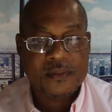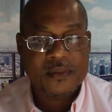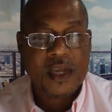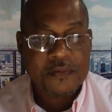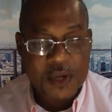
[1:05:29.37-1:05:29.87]

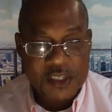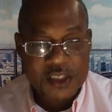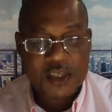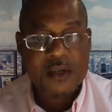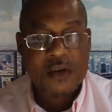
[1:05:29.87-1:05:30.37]

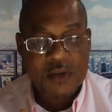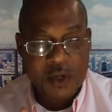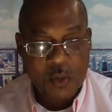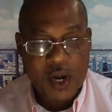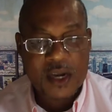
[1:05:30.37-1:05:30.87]
Salvation
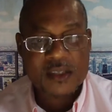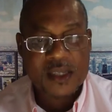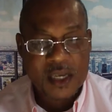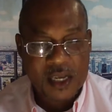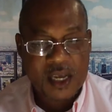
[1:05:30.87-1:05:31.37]
requires
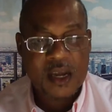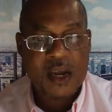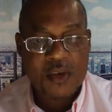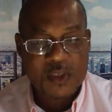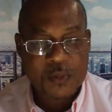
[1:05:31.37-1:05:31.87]
a
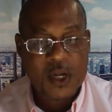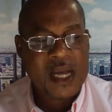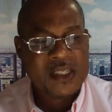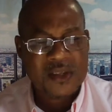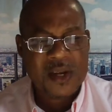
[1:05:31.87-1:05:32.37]
response.
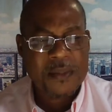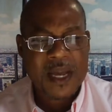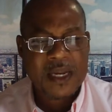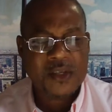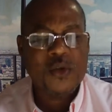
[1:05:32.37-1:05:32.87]
And it's
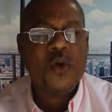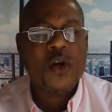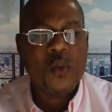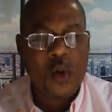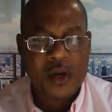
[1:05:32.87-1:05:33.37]
automatic. You're going
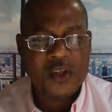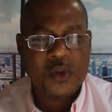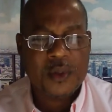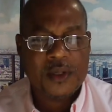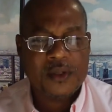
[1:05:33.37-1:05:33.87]
to want to
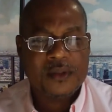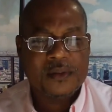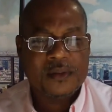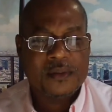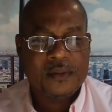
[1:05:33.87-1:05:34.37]
do it.
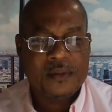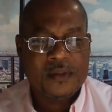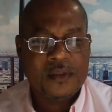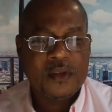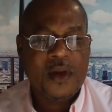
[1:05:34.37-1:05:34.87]

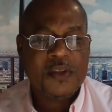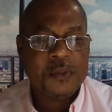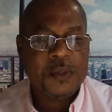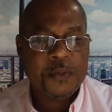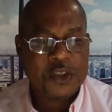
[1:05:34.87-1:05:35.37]
You don't have to
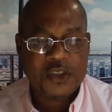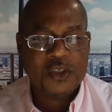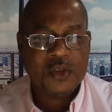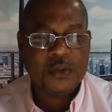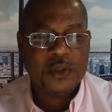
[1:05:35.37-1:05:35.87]
be pushed to
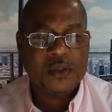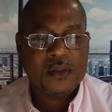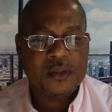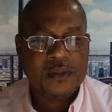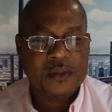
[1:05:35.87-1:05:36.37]
do it.
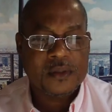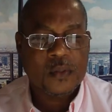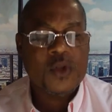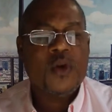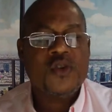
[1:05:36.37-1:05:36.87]

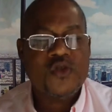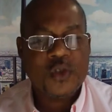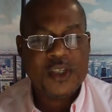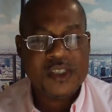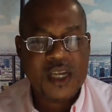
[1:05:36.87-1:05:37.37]
When you are
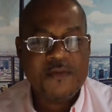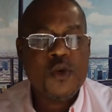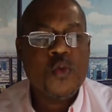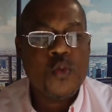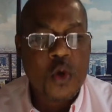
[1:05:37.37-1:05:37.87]
truly saved,
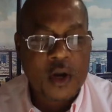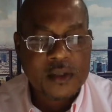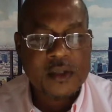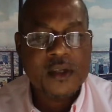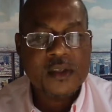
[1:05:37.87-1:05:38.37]
you
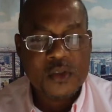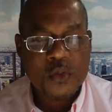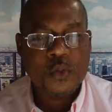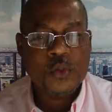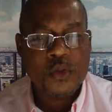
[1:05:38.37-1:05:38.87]
want
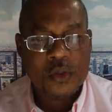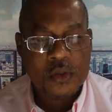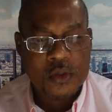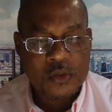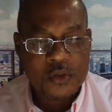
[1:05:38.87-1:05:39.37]
to
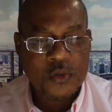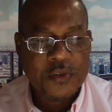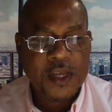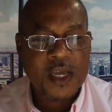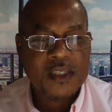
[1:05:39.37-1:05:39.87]
do
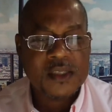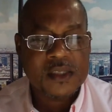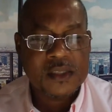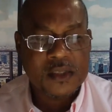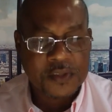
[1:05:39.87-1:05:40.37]
things,
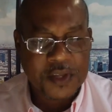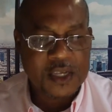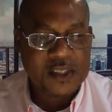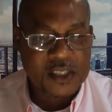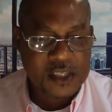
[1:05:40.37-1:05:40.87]
the
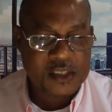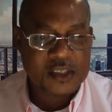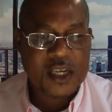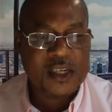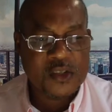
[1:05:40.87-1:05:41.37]
things that Jesus
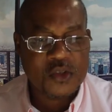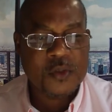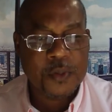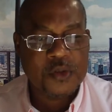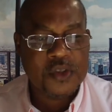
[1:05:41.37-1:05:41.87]
said that you're
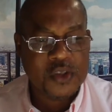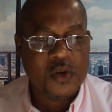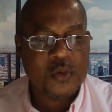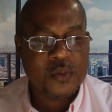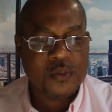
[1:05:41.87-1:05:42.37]
supposed to
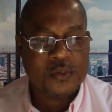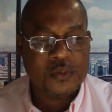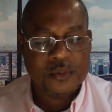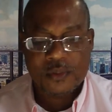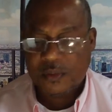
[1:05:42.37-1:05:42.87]
do.
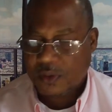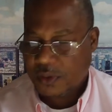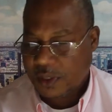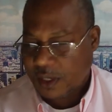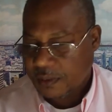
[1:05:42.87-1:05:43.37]

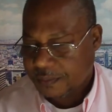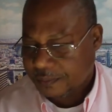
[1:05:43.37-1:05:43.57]
Okay?